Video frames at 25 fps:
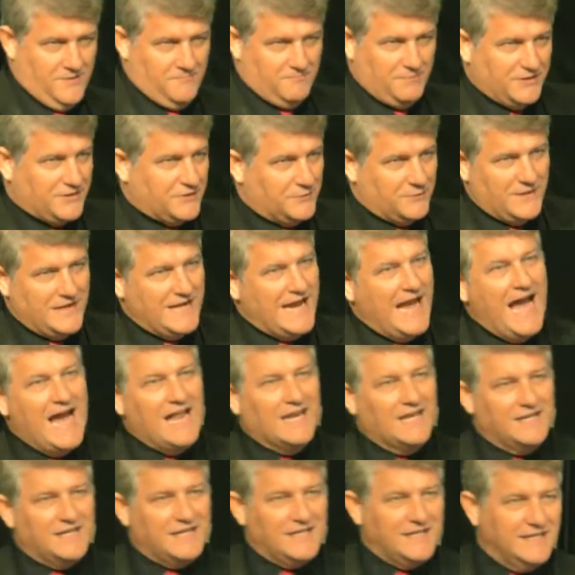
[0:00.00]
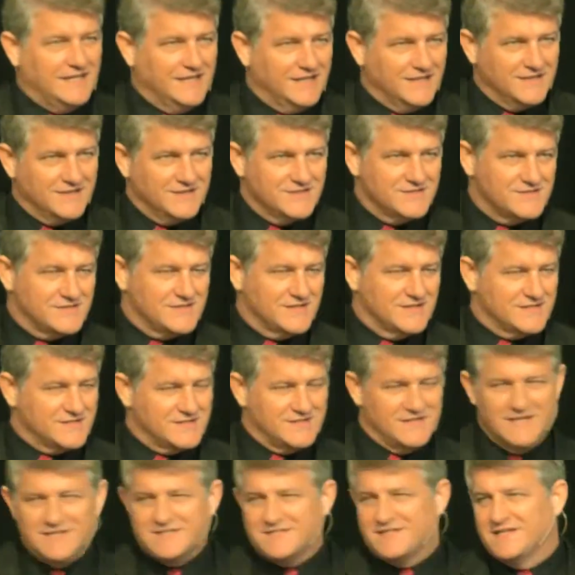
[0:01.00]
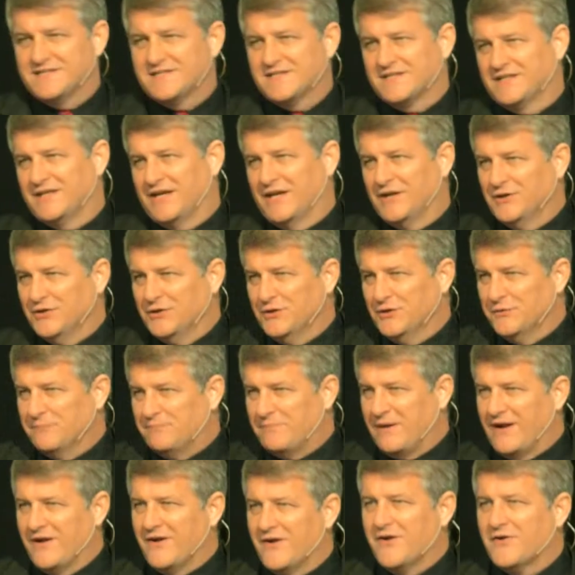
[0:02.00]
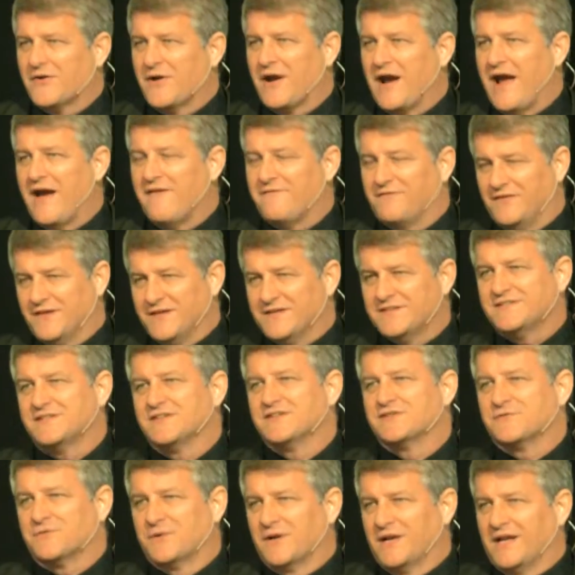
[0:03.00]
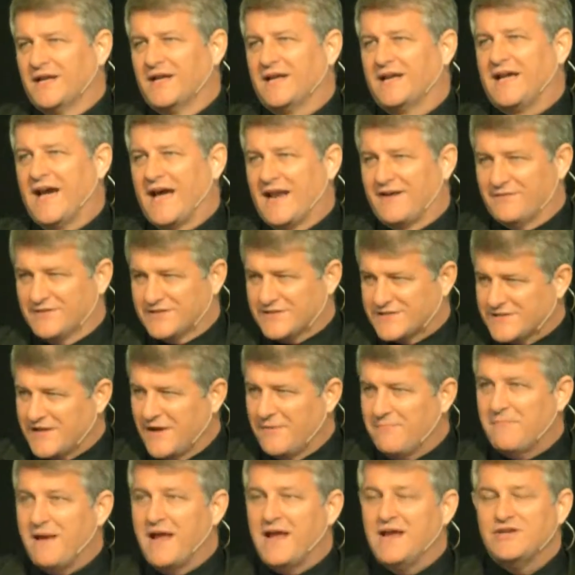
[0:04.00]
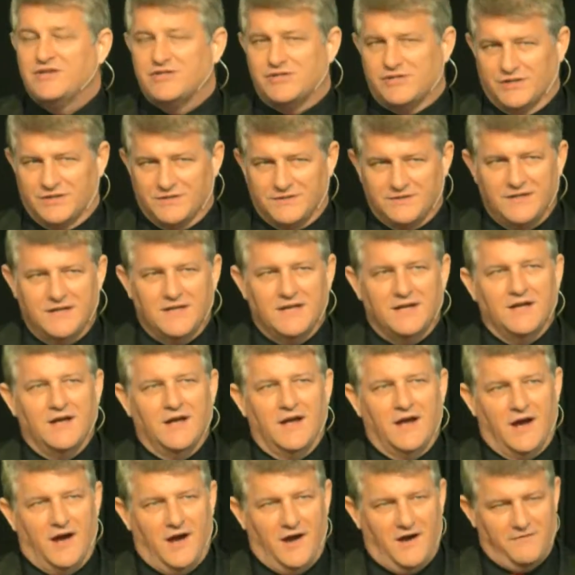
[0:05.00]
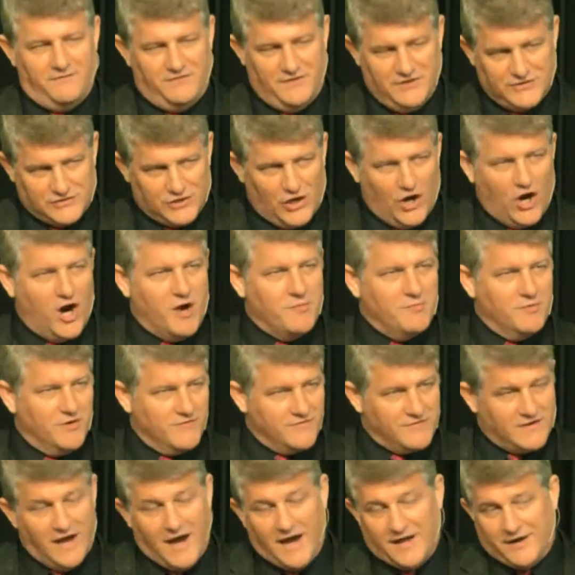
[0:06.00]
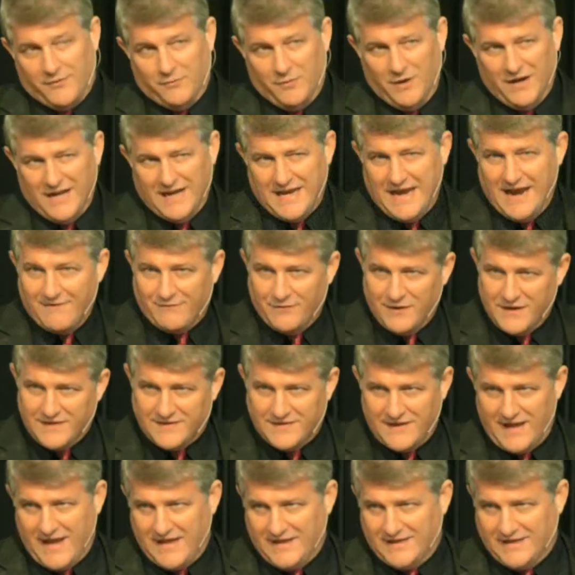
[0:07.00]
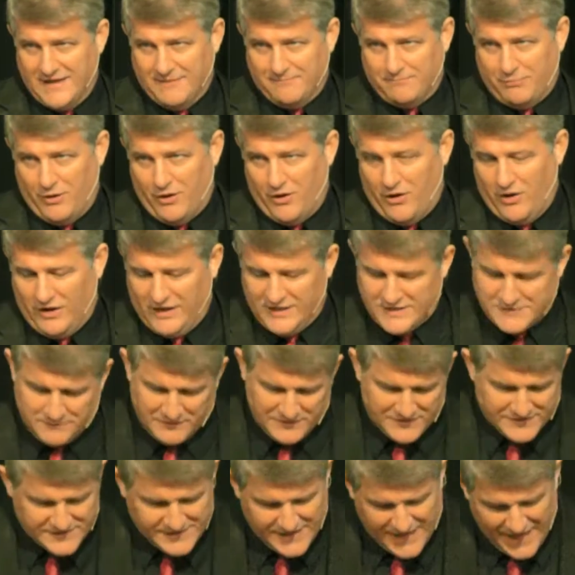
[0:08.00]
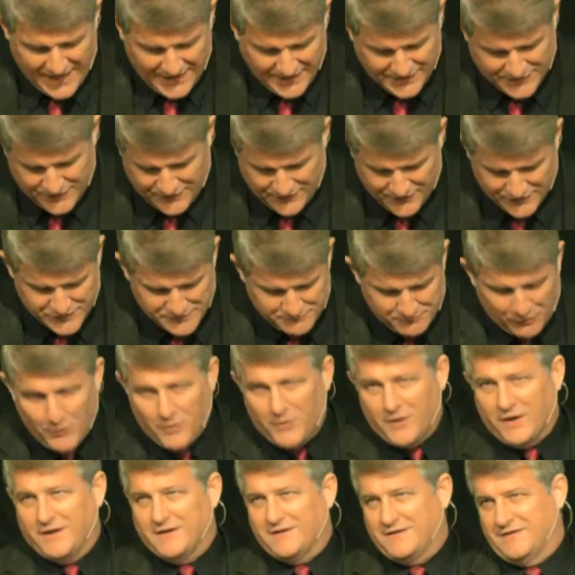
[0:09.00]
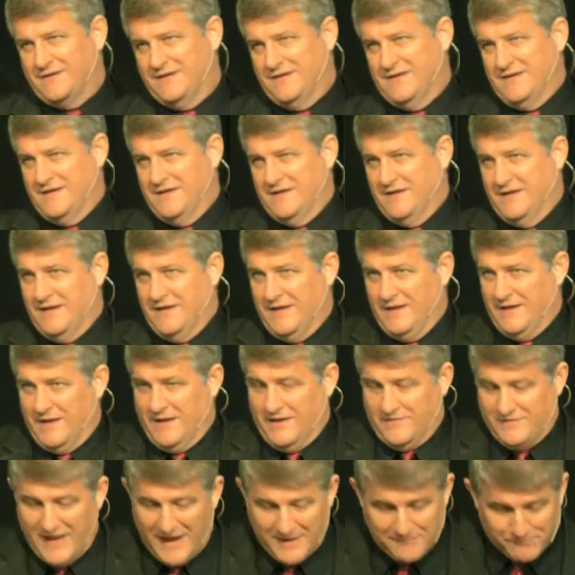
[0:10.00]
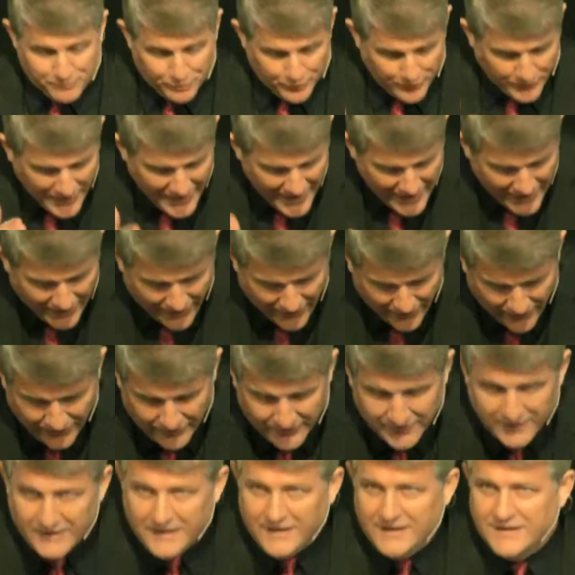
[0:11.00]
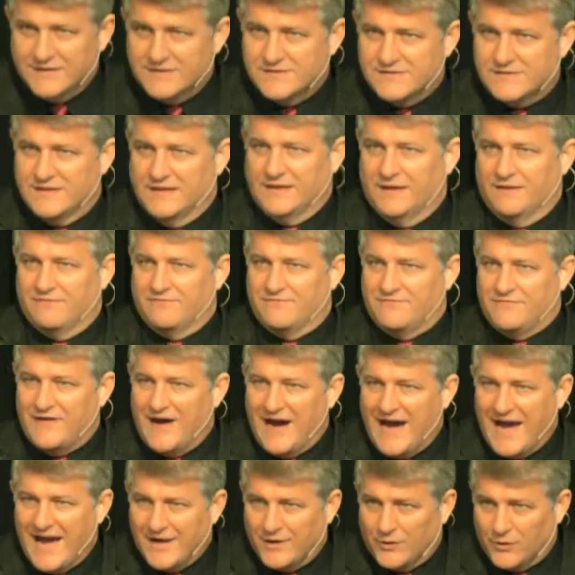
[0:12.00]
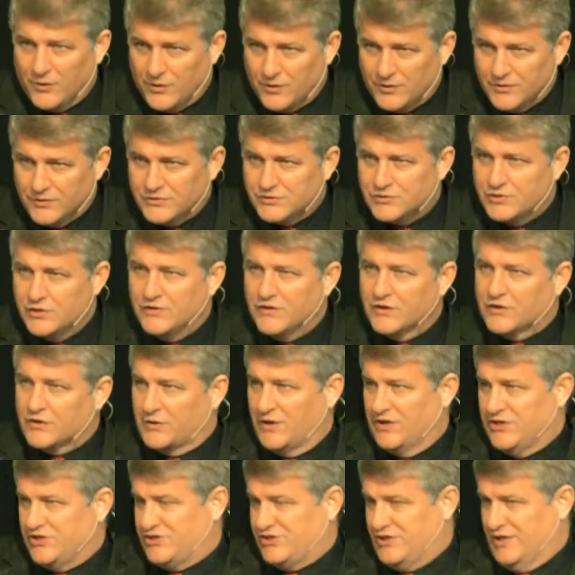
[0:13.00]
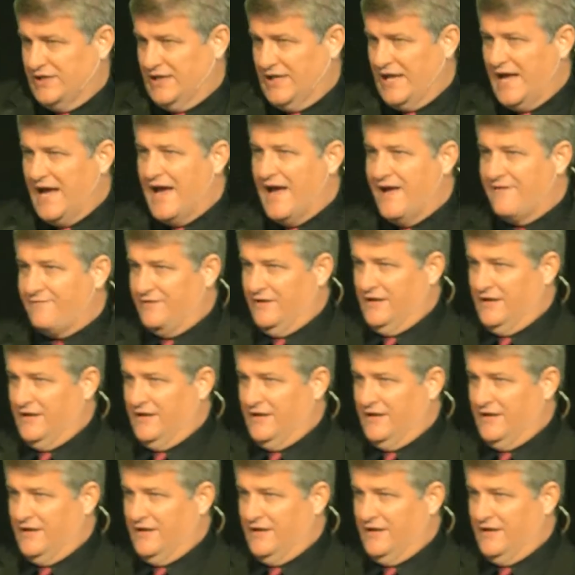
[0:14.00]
But the reality is, is this isn't a new paragraph. This is really kind of a summation of this armor of God and really everything that Paul has been saying to this point that prayer is vital to the Christian life,